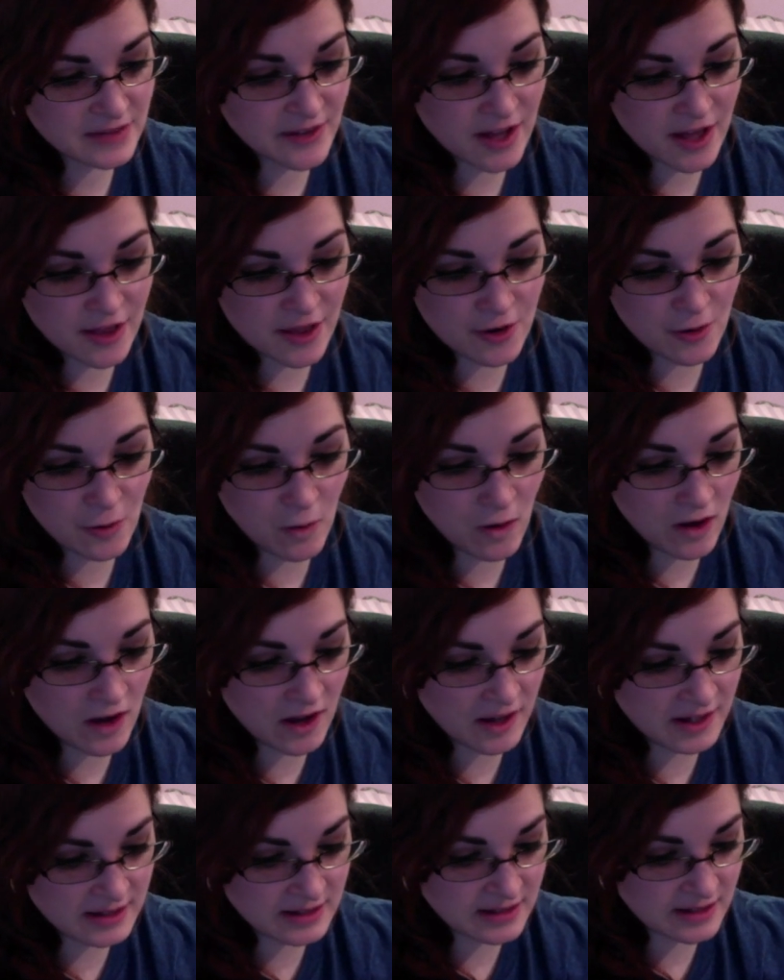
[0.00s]
feather
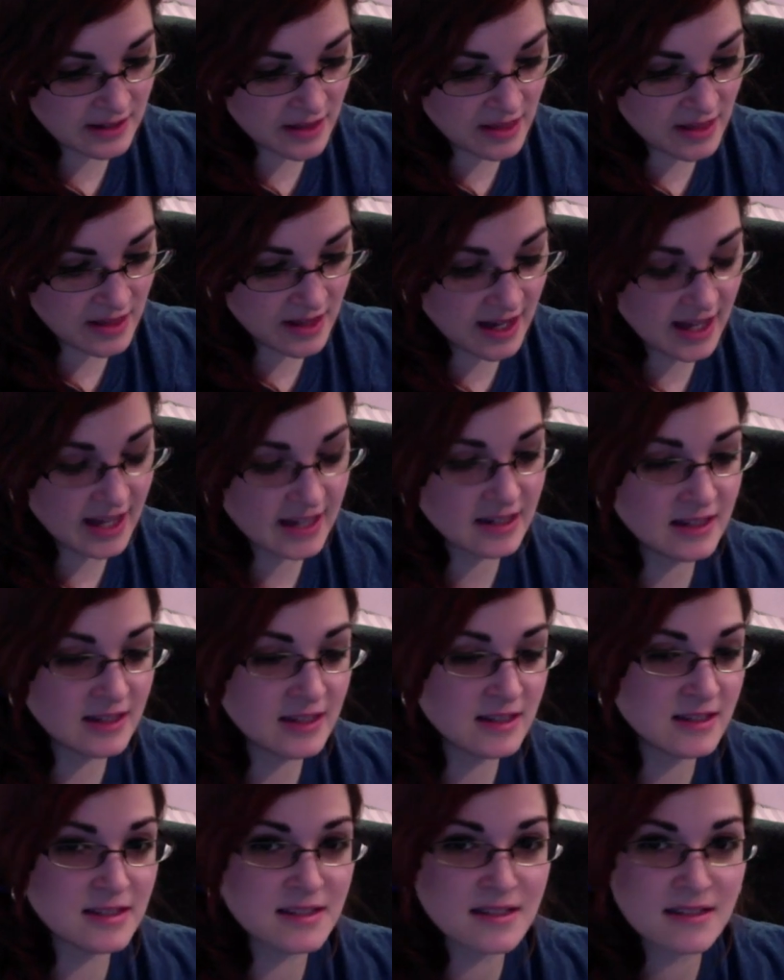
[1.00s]
wand that
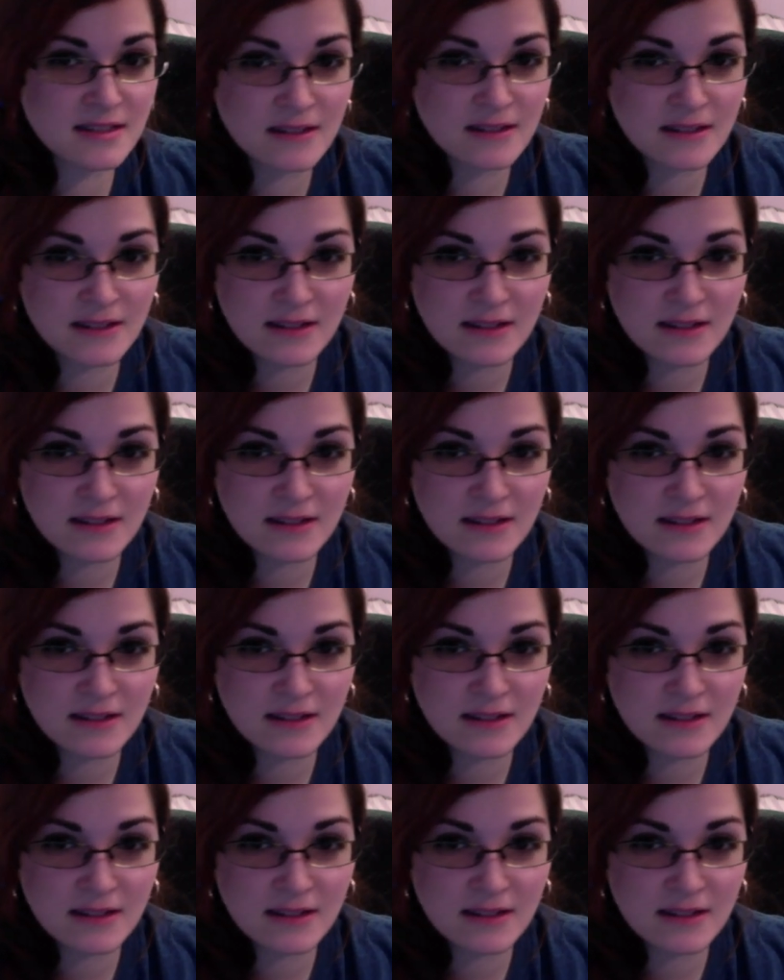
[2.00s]
is.